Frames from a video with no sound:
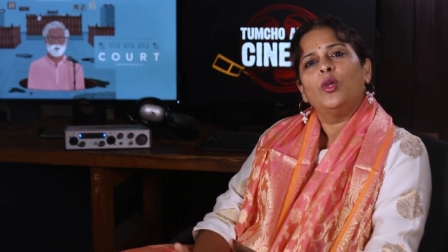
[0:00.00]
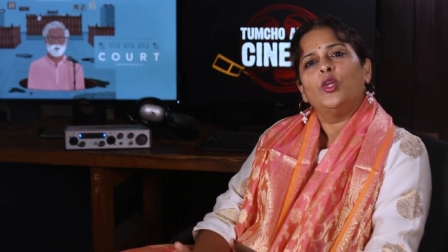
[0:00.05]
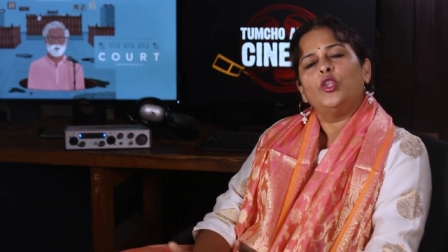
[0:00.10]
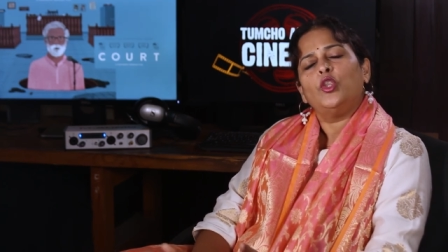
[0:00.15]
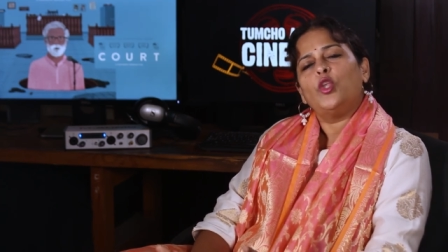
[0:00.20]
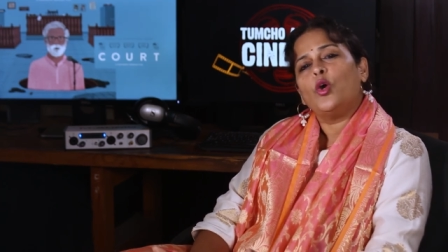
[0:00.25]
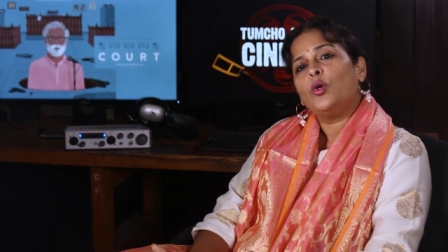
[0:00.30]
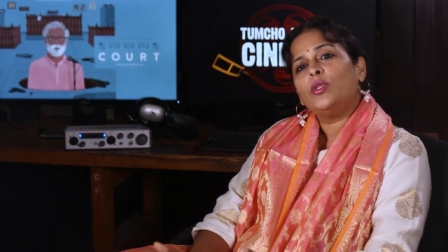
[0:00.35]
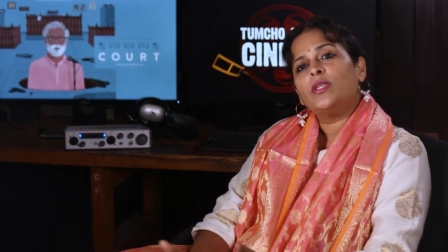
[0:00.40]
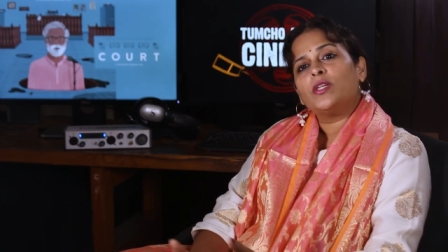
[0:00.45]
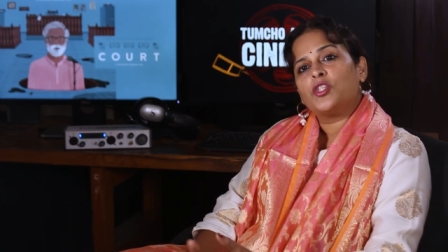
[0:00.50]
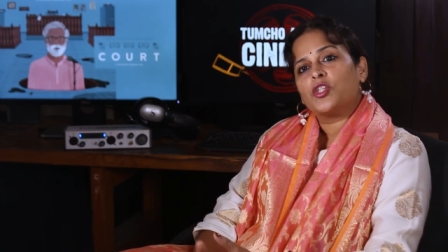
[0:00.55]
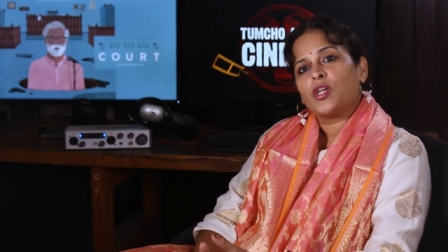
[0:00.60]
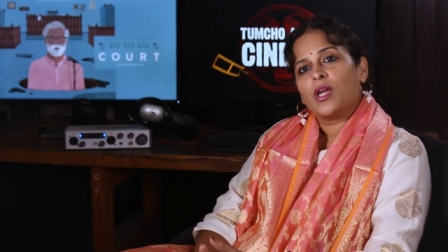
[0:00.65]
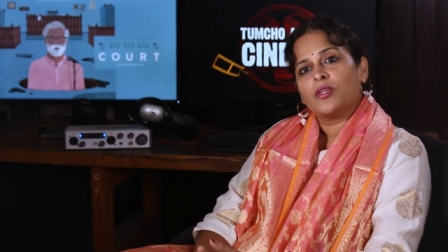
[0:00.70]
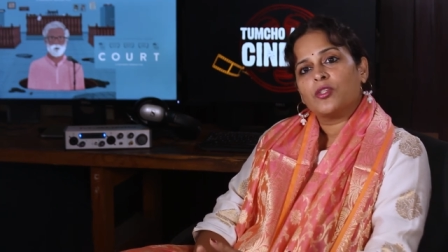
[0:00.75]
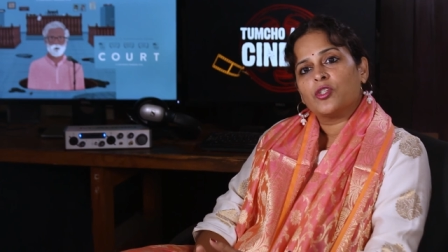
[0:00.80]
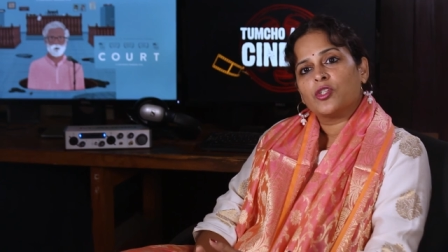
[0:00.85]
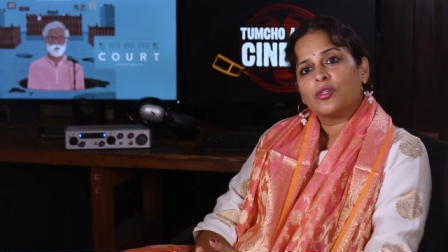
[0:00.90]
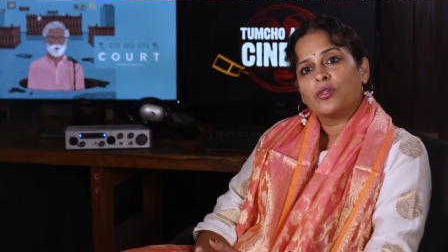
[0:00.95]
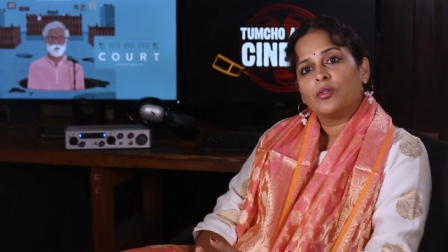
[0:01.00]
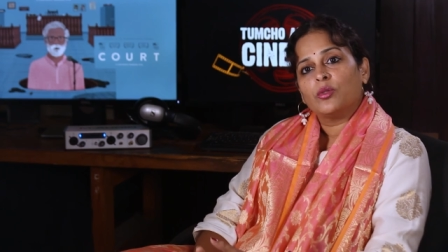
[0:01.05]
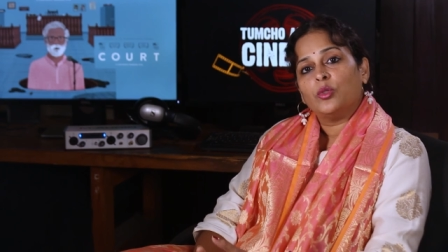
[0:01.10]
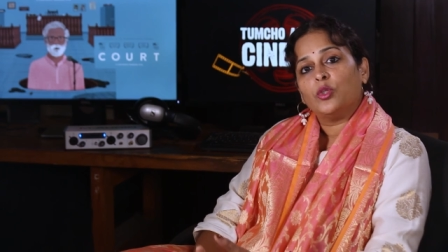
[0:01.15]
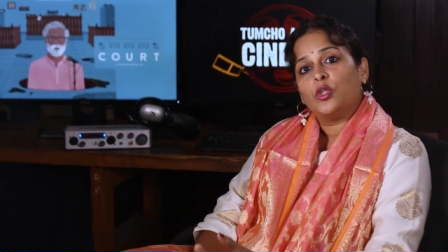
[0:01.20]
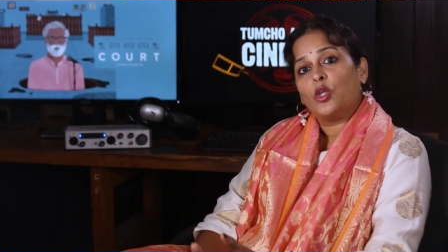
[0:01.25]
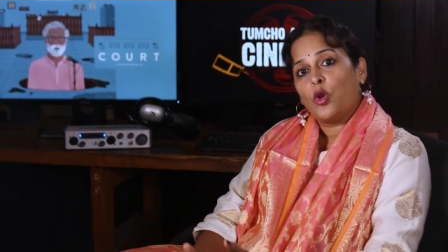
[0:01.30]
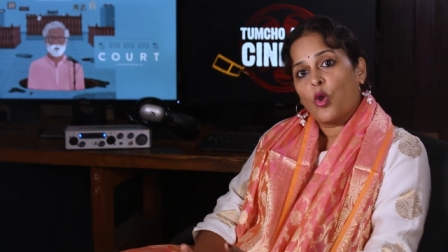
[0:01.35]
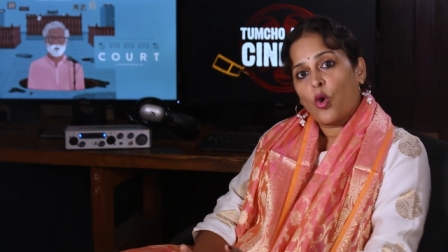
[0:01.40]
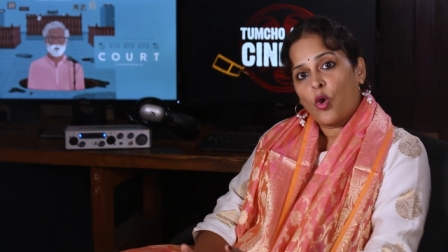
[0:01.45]
Though the judge,
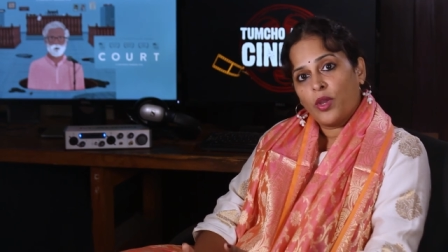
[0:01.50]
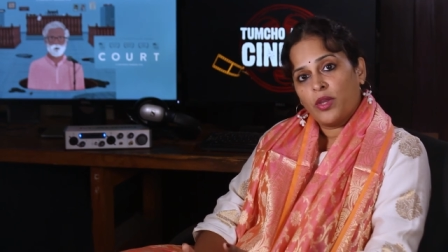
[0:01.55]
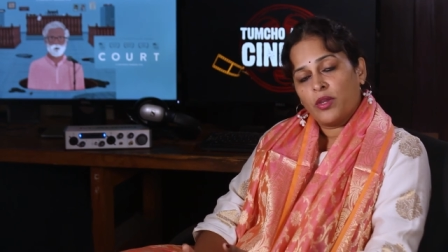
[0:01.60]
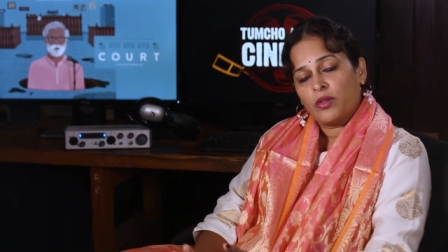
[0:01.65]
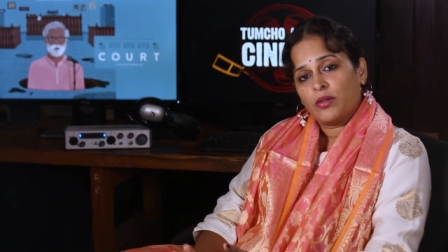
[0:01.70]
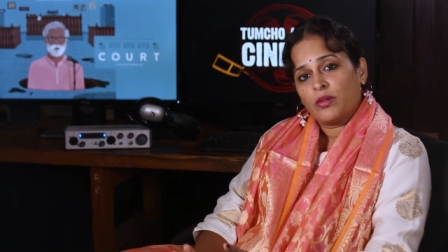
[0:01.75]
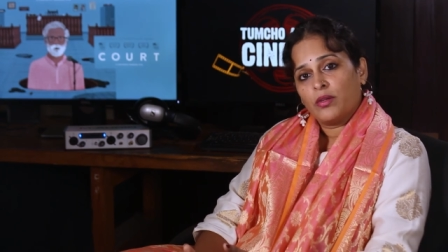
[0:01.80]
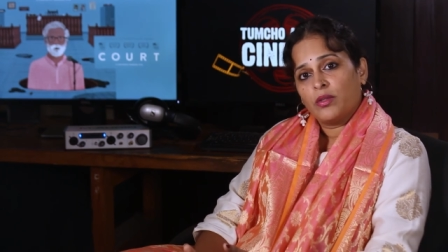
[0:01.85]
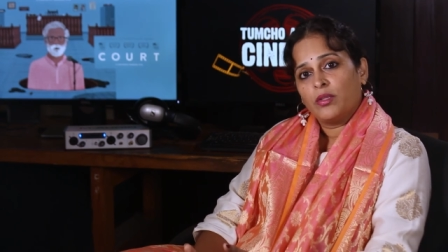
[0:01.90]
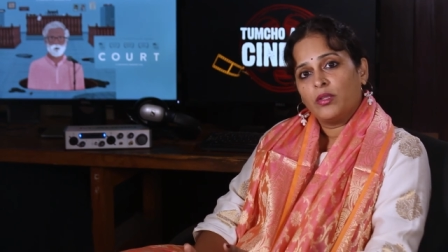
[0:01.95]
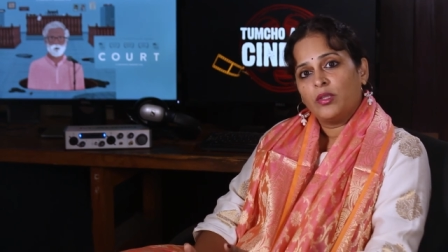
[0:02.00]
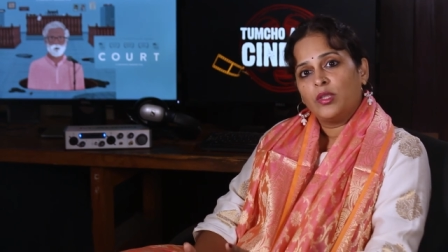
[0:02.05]
the lawyer,